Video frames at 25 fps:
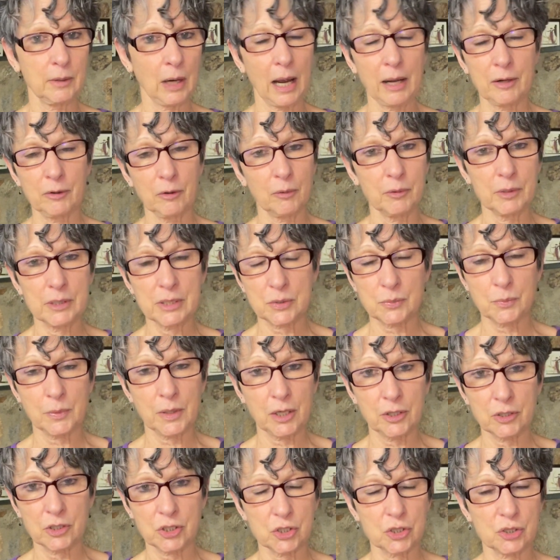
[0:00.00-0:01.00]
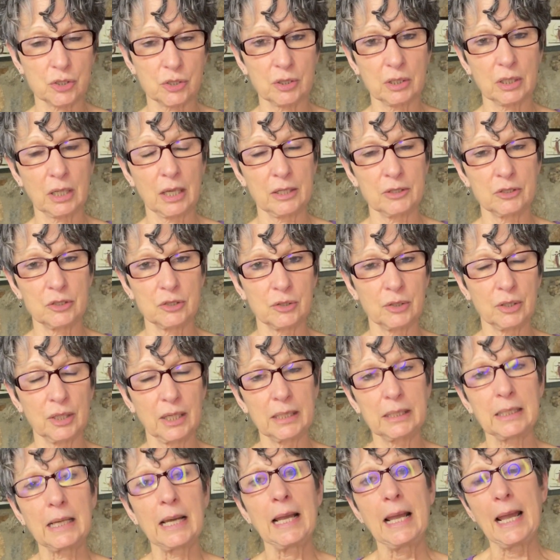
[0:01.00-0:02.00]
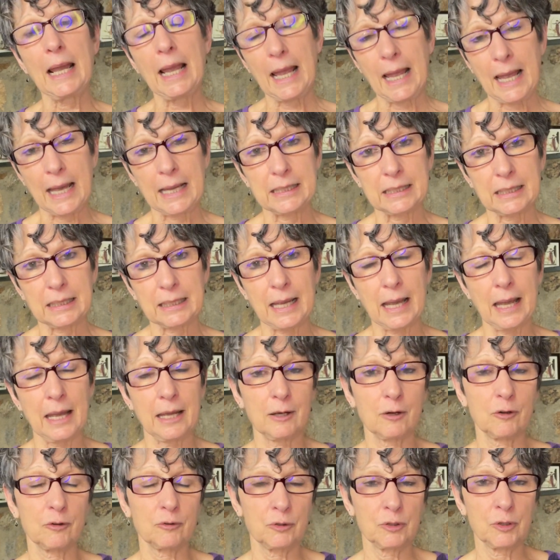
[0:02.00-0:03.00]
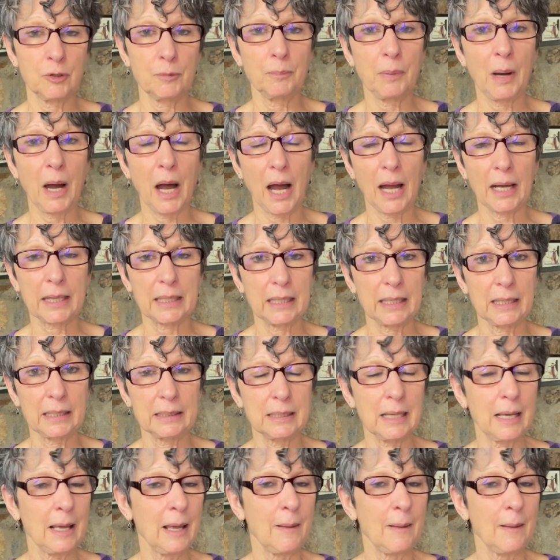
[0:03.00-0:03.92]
I'd always wear a shirt under it and a kangaroo pocket.